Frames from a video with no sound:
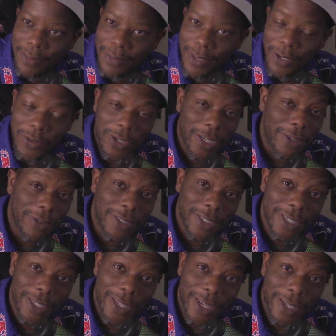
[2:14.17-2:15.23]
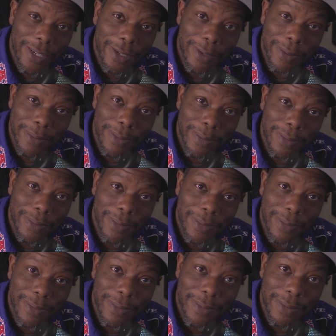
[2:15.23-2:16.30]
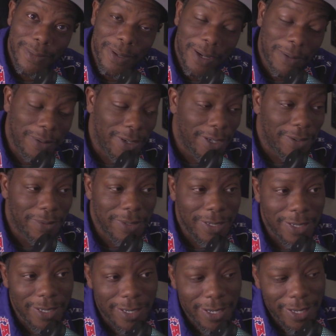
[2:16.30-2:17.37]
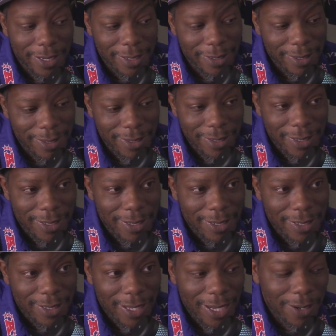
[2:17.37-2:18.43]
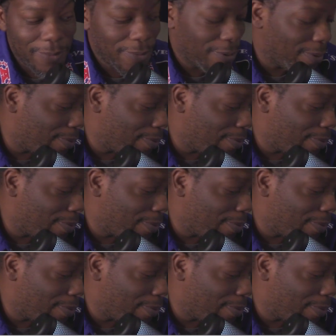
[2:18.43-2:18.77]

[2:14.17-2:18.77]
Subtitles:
I would love to see that, though. I would love to see that. That will